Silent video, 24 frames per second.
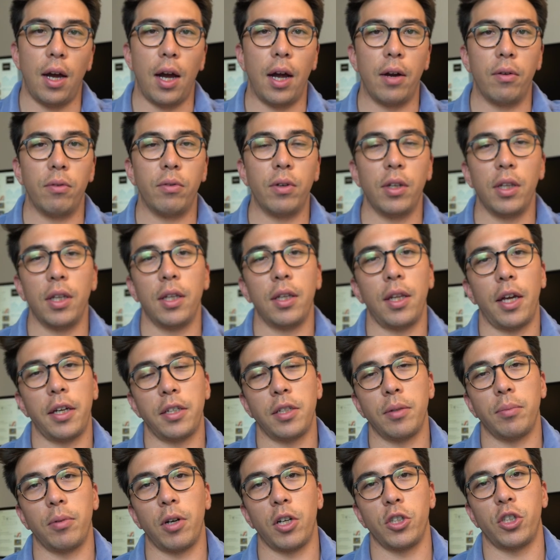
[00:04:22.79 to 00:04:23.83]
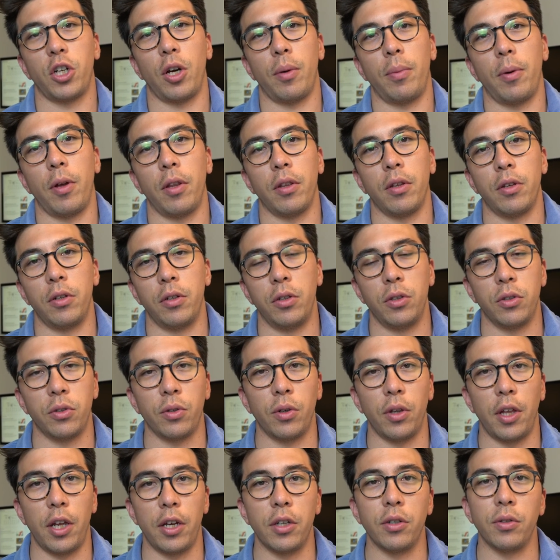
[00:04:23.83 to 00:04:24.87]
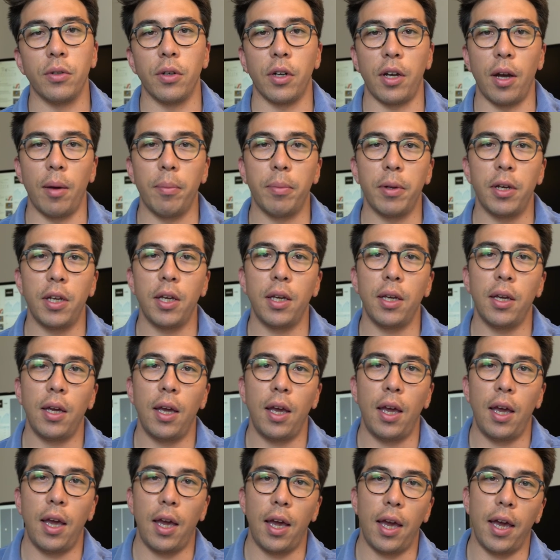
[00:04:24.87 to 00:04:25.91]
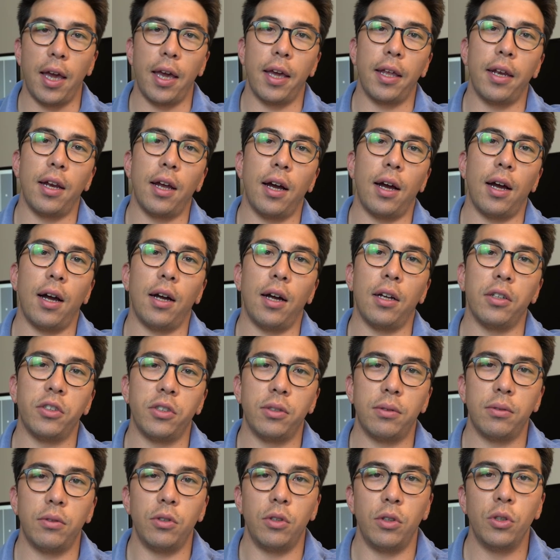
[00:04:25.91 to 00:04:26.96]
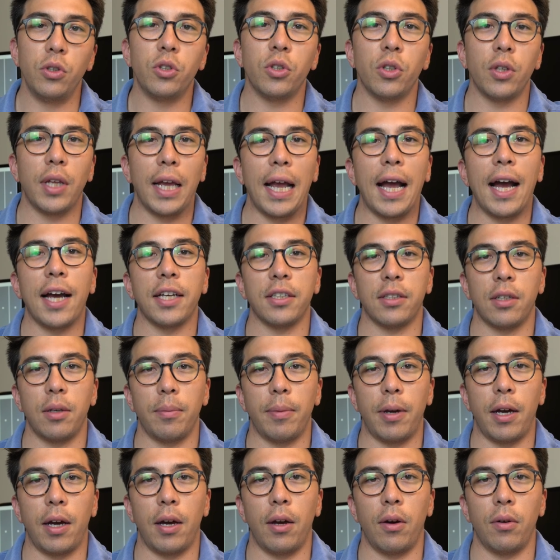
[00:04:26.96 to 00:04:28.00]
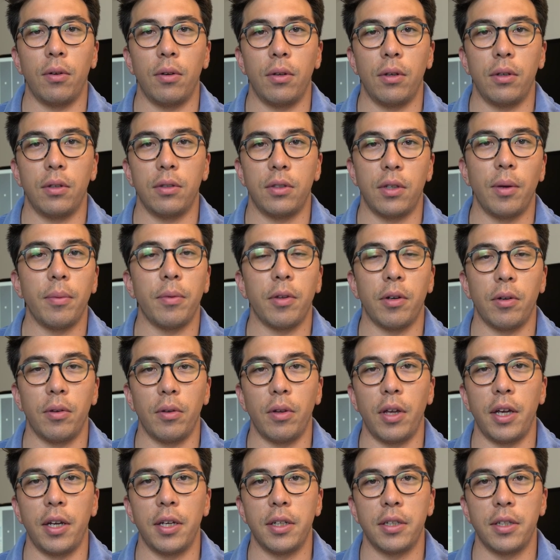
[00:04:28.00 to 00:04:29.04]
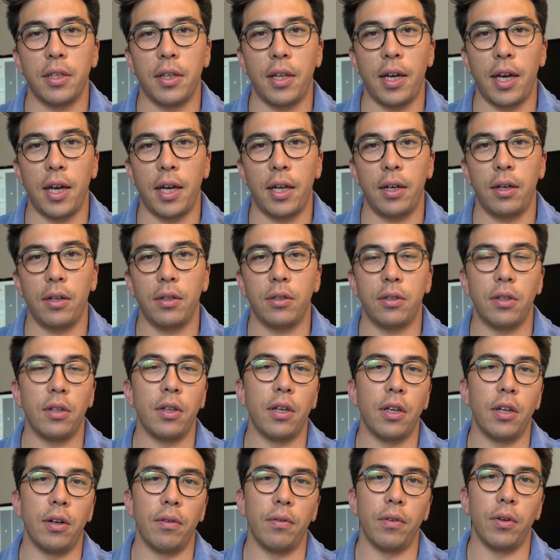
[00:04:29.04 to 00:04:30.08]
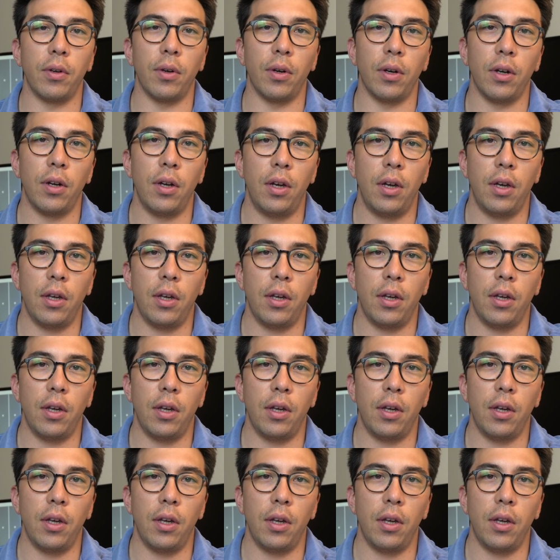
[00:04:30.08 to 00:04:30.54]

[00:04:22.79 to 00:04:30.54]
I really like to brush up on the news related to a company, and I'll usually ask about something related to that to the interviewer.